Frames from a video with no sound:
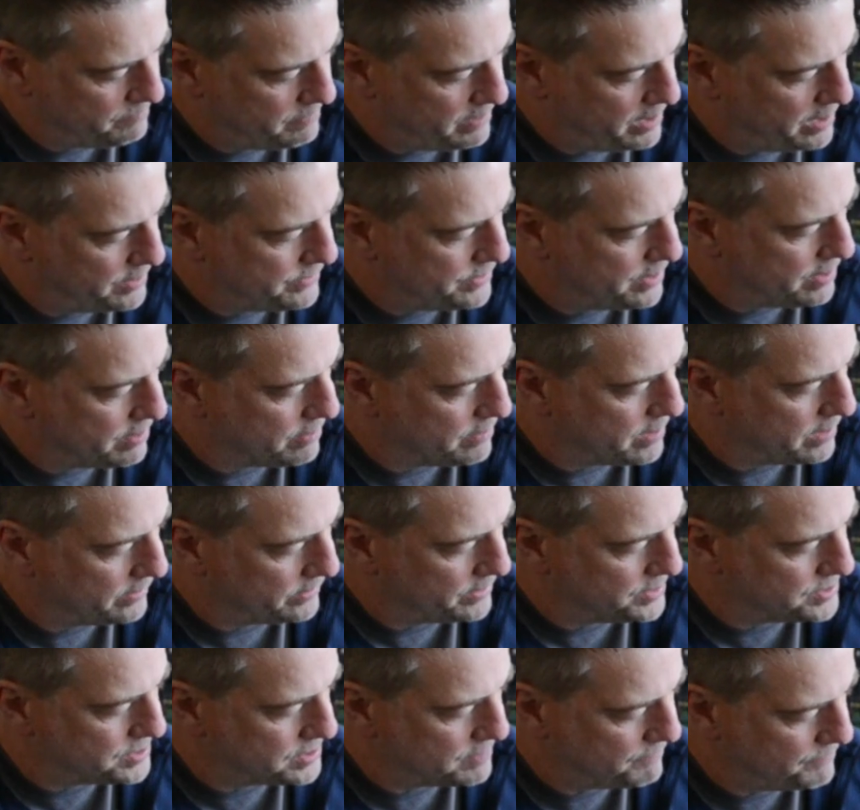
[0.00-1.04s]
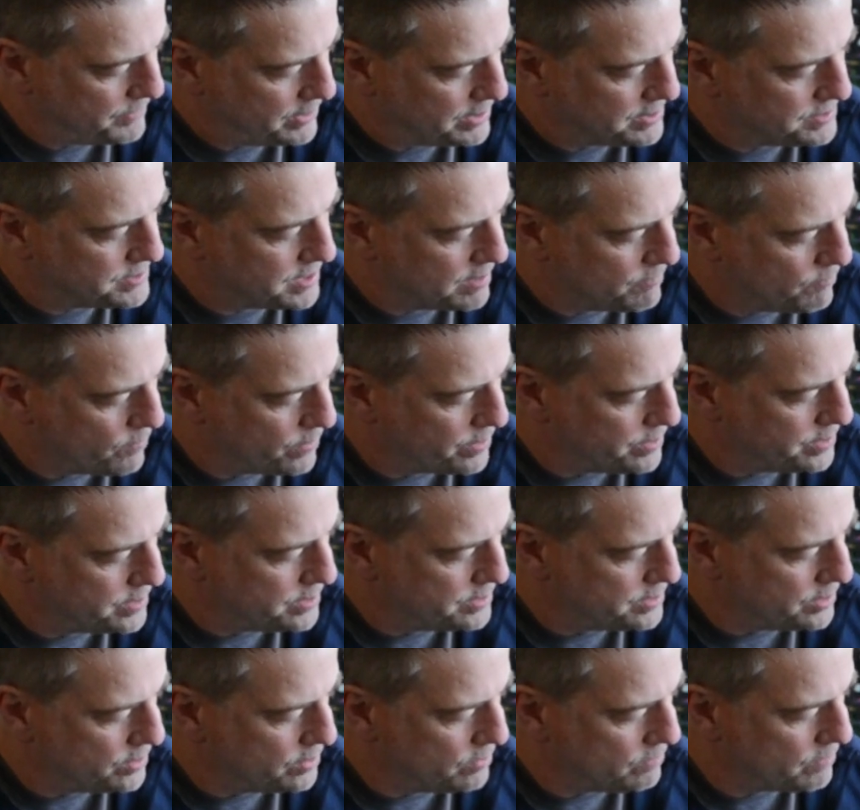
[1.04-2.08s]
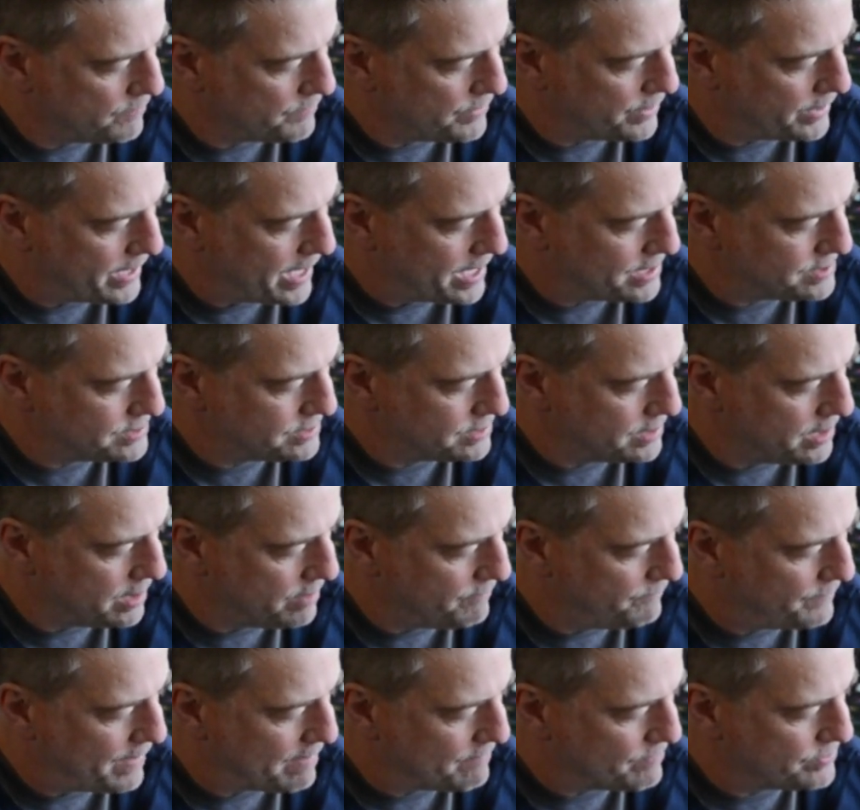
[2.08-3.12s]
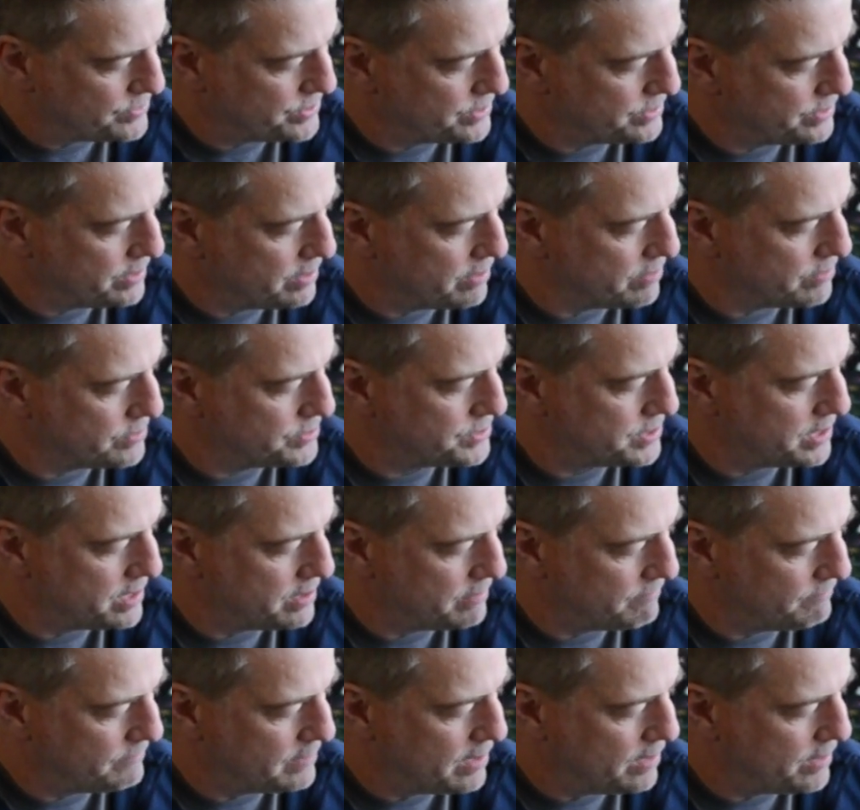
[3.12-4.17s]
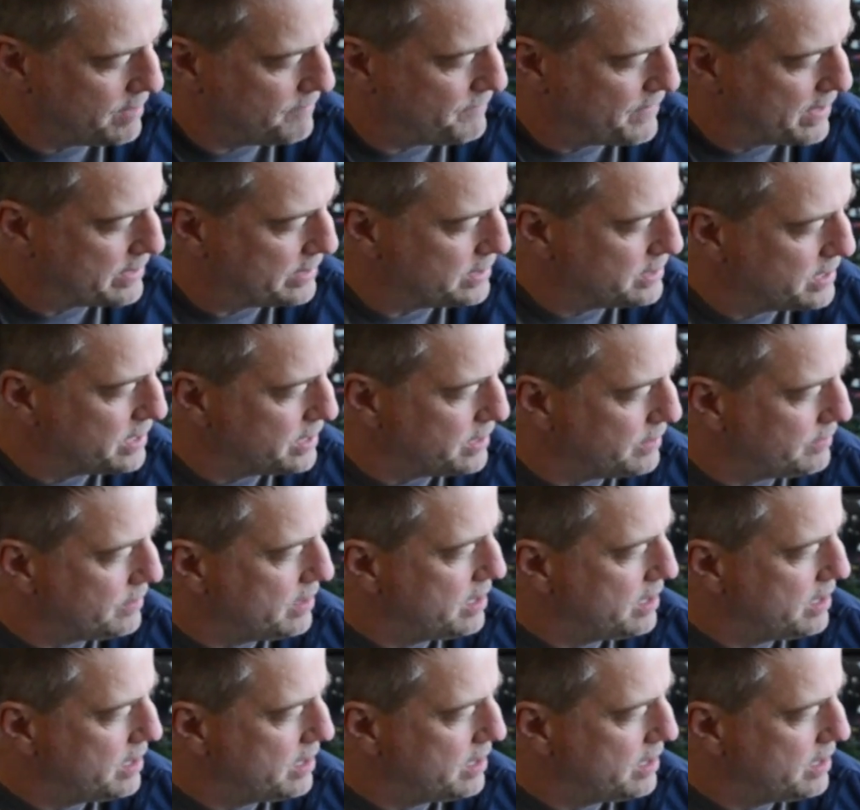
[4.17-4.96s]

in their list of things they wanted to do over the last, 5 or 10 years, and, they finally did it.